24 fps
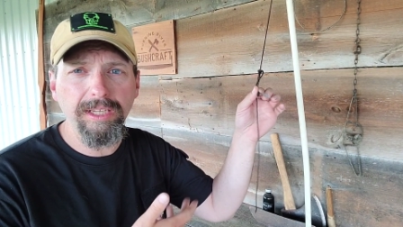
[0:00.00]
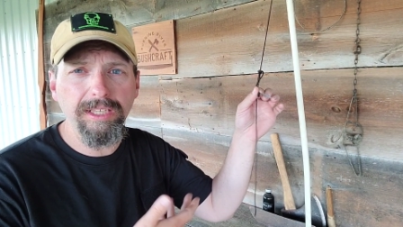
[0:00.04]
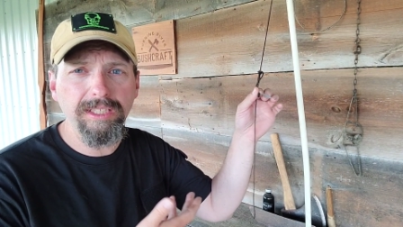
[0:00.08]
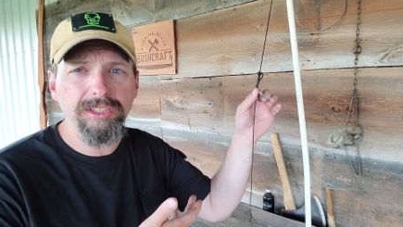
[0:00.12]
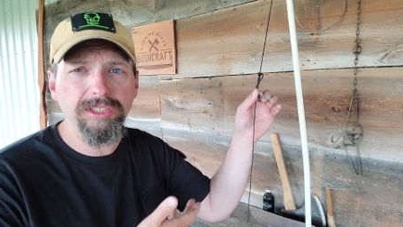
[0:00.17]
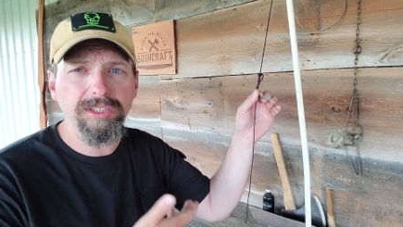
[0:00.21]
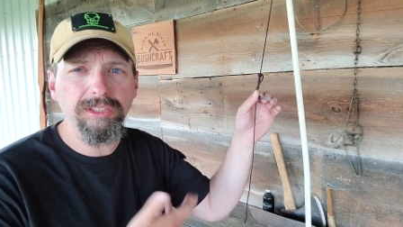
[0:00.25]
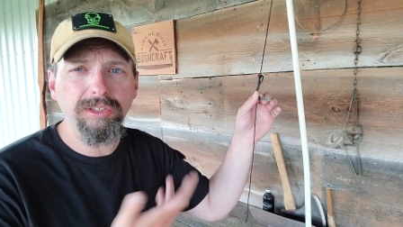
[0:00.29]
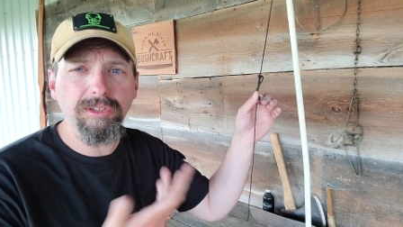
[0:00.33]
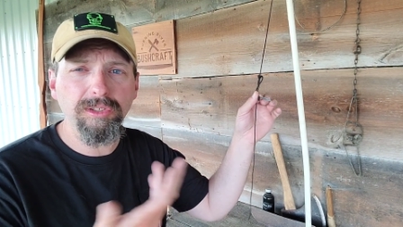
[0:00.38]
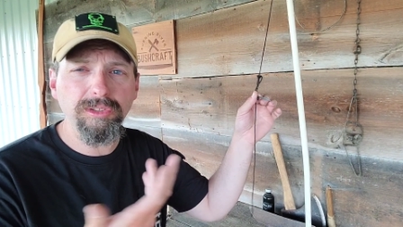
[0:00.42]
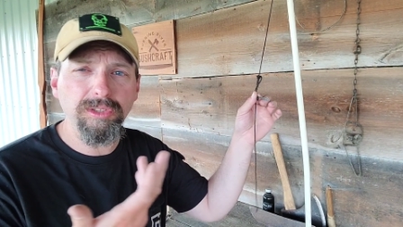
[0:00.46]

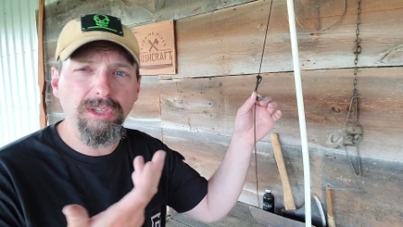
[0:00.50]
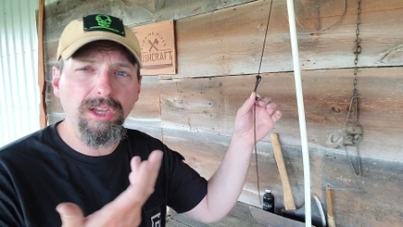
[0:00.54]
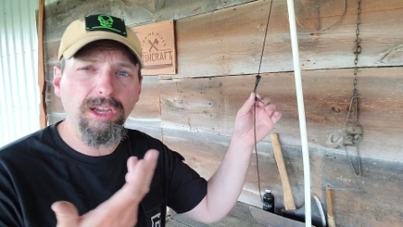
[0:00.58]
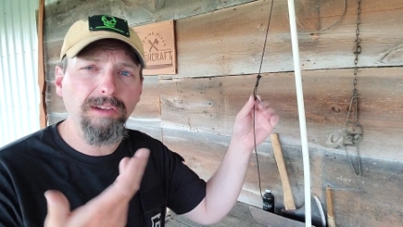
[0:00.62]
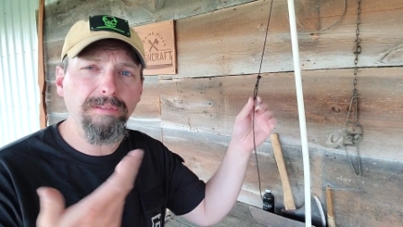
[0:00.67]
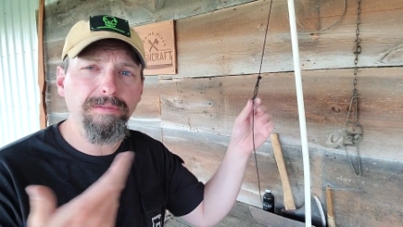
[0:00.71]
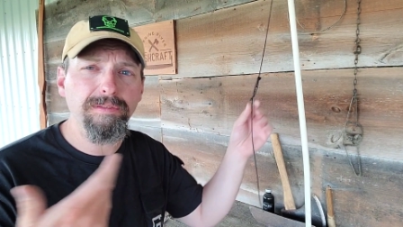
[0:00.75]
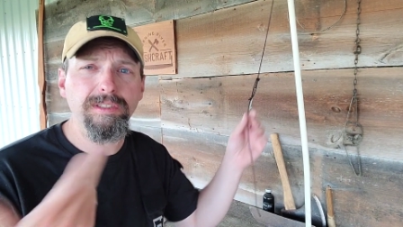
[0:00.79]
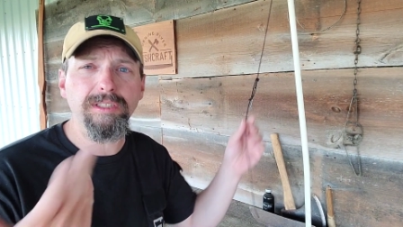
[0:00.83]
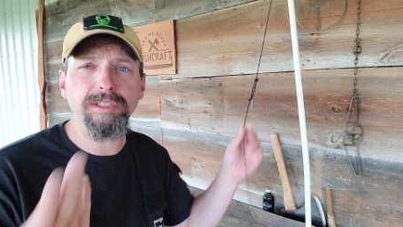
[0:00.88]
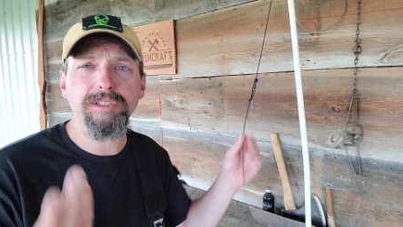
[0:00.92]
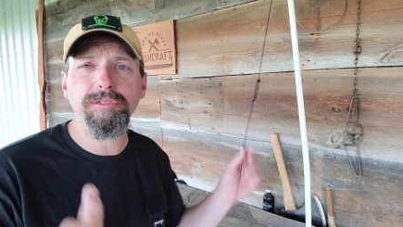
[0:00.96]
engine goes
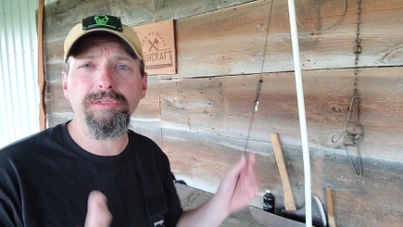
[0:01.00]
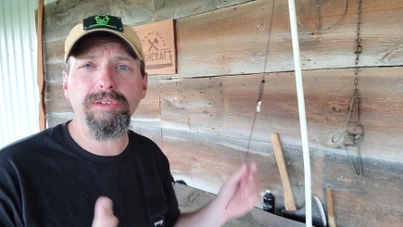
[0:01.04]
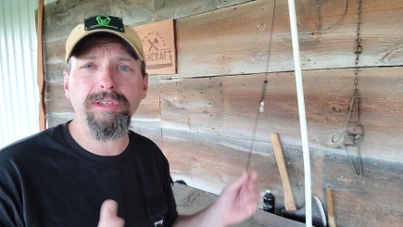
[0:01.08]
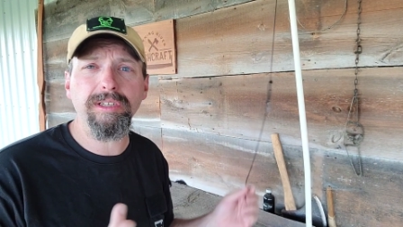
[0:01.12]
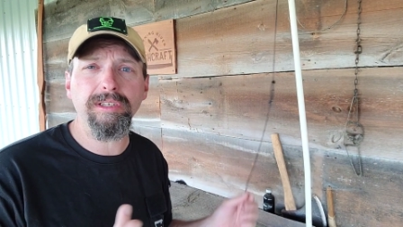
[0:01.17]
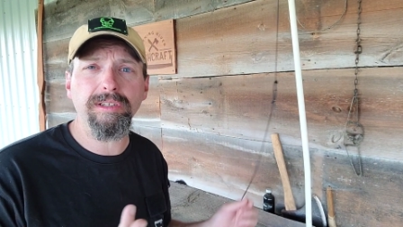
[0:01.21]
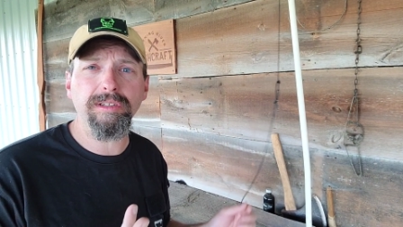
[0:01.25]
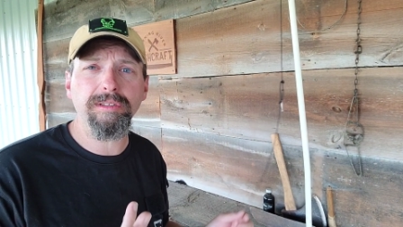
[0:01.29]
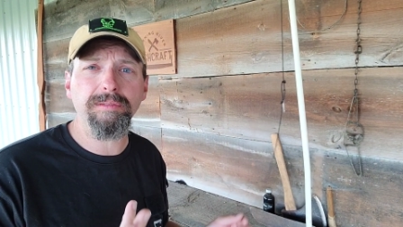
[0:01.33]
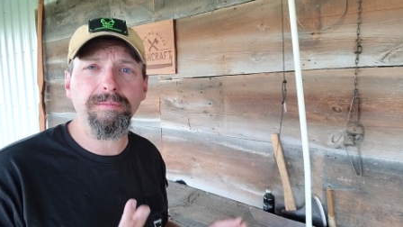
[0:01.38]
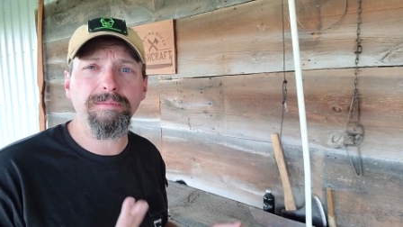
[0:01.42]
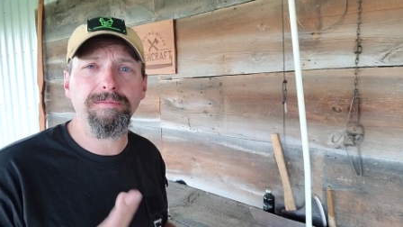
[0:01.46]
off and the
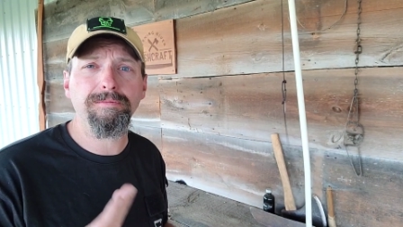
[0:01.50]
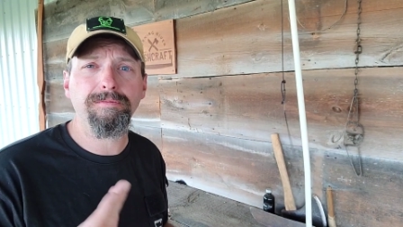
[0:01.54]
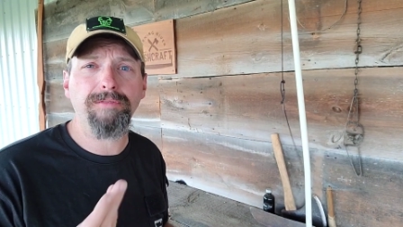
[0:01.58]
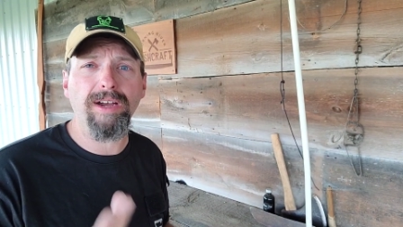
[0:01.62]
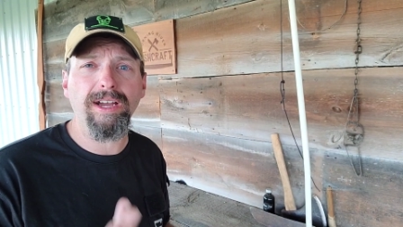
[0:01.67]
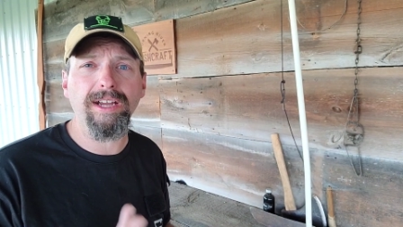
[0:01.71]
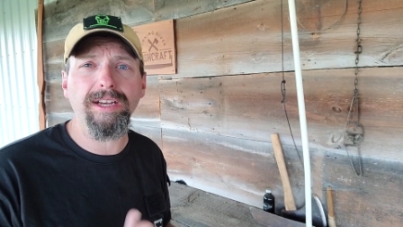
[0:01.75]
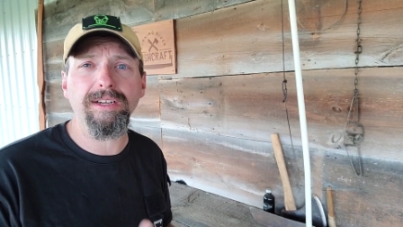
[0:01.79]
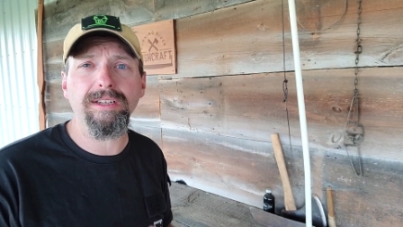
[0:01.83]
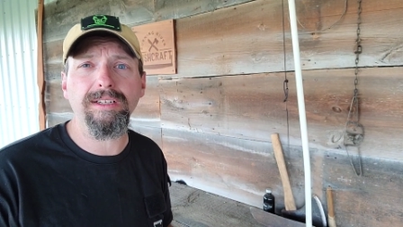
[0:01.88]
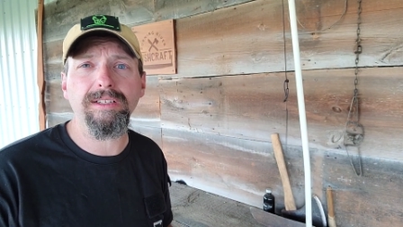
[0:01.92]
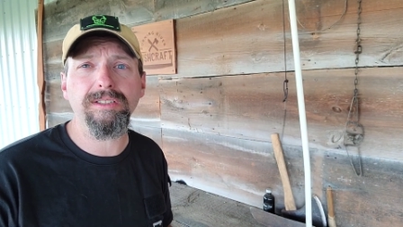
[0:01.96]
trigger
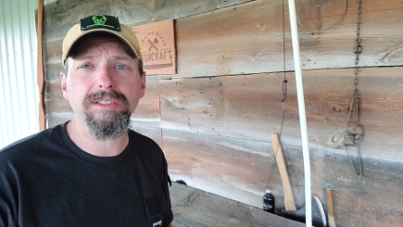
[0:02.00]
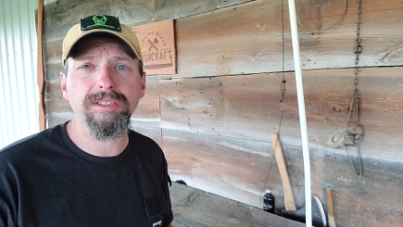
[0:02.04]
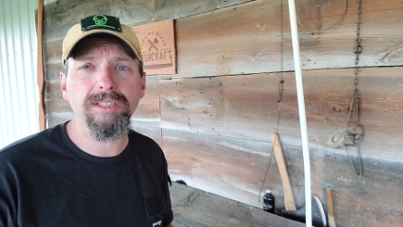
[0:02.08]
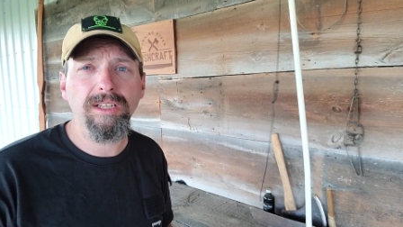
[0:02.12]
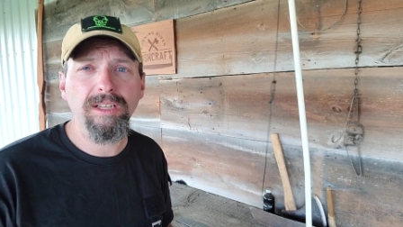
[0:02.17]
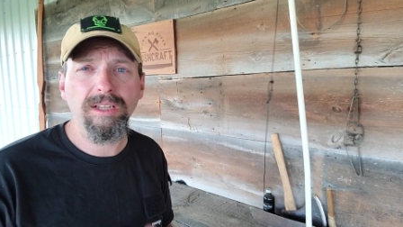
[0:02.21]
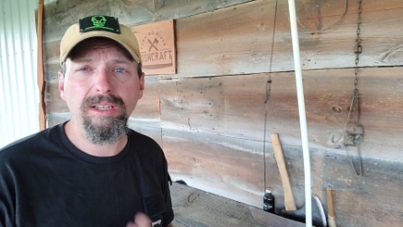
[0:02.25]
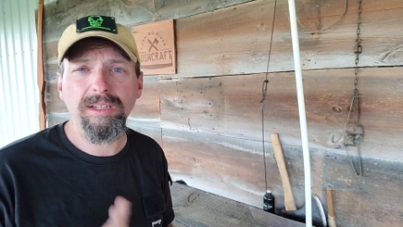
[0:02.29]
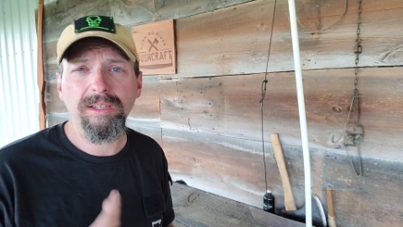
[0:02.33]
fires,